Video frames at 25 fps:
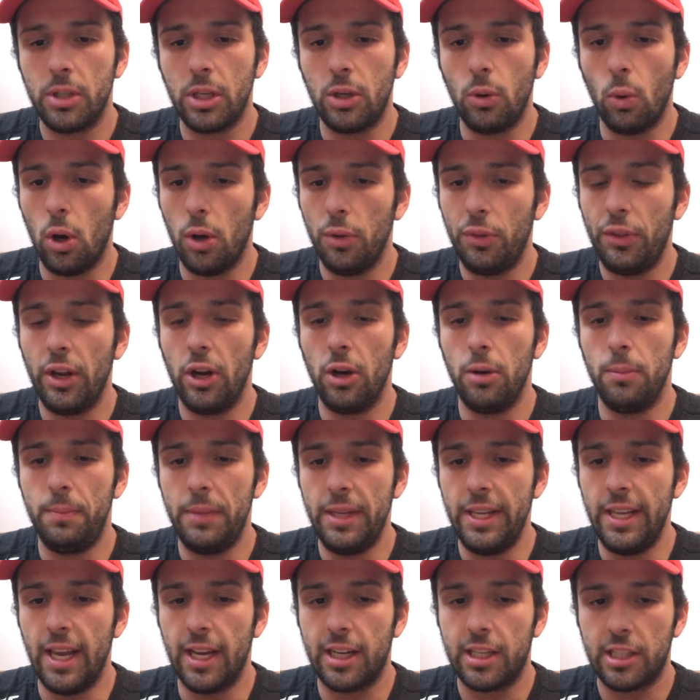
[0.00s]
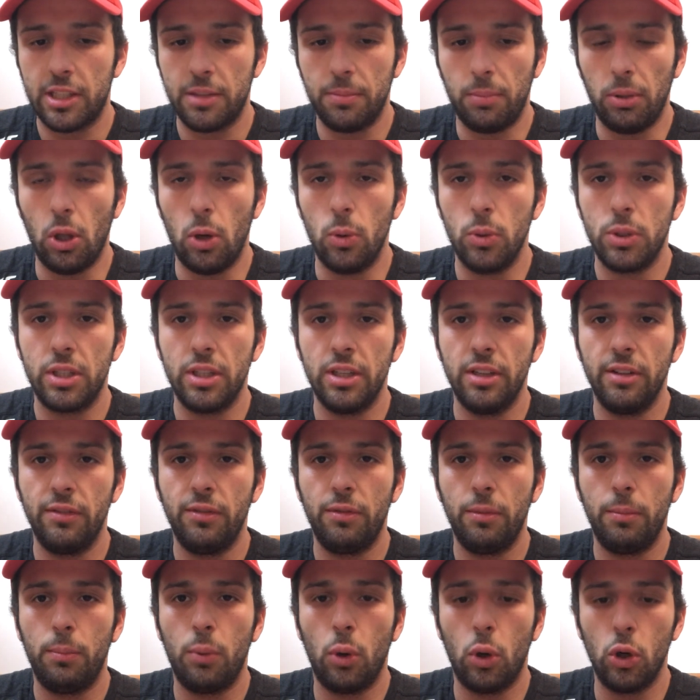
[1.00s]
go out there and be
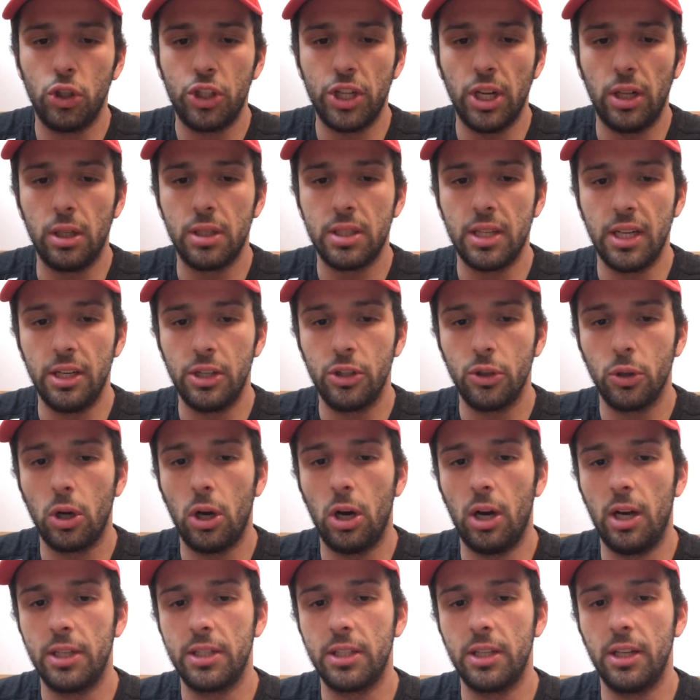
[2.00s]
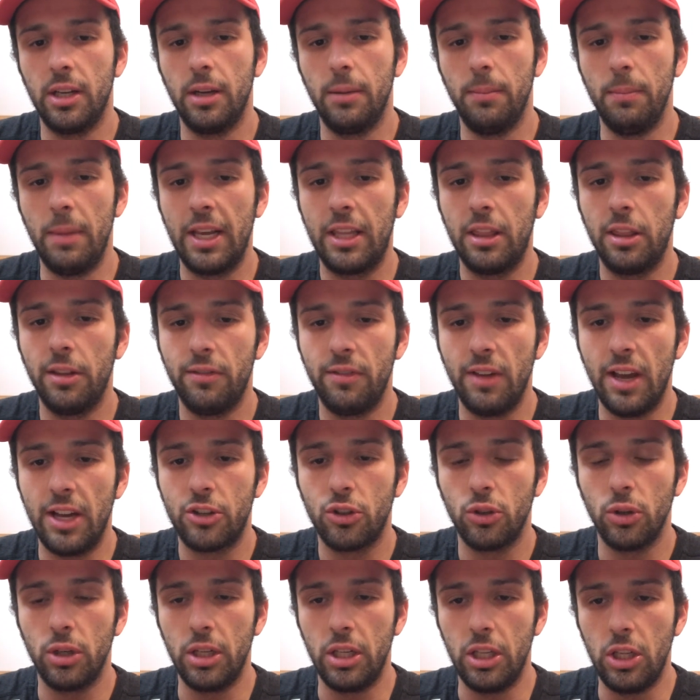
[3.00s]
explosive, push Alessandro Costa, make the
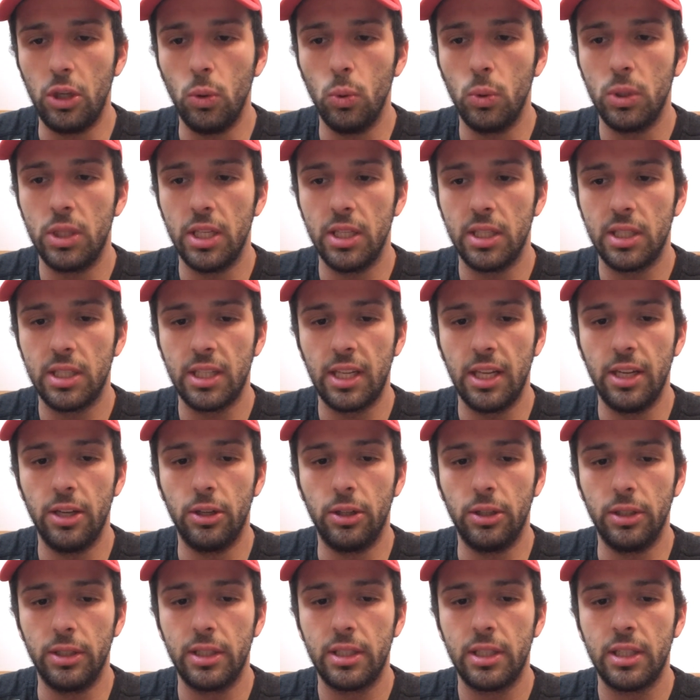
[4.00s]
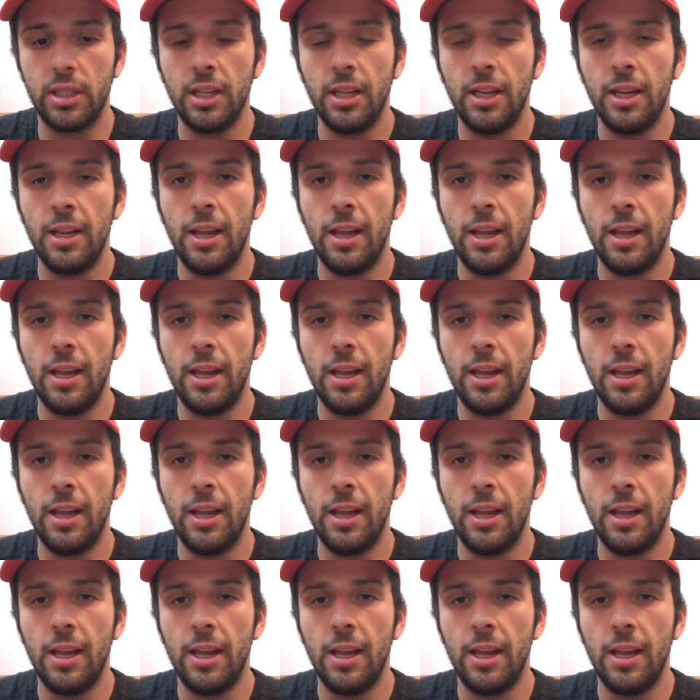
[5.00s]
veteran use his skills.